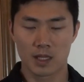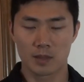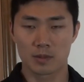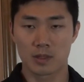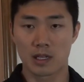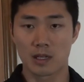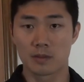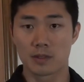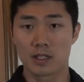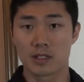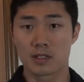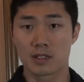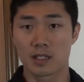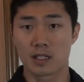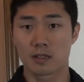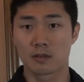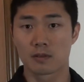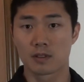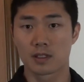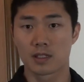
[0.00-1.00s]
probably
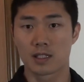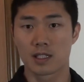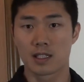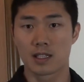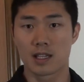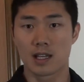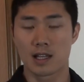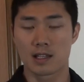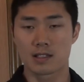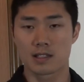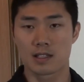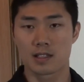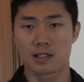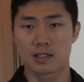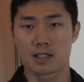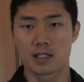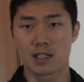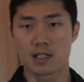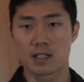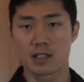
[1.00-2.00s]
stick with the
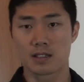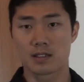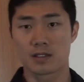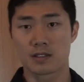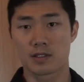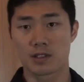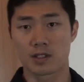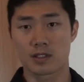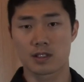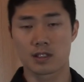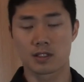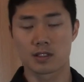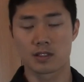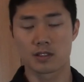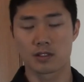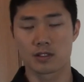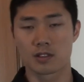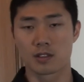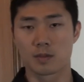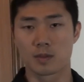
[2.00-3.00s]
SSDs just because
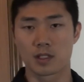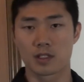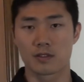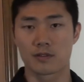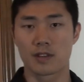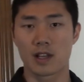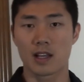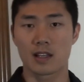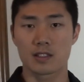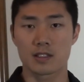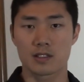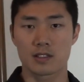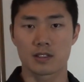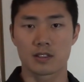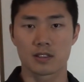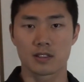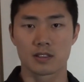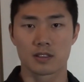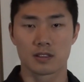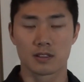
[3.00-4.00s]
they're so much
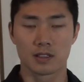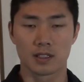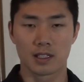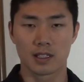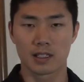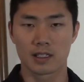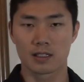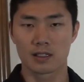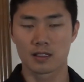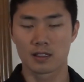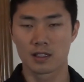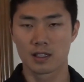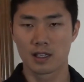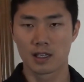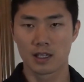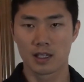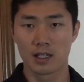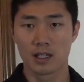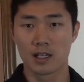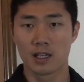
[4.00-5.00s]
faster. Like,
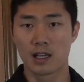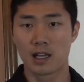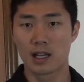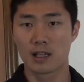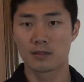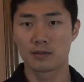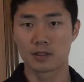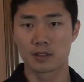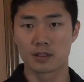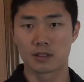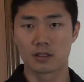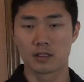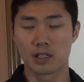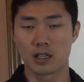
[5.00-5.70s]
I have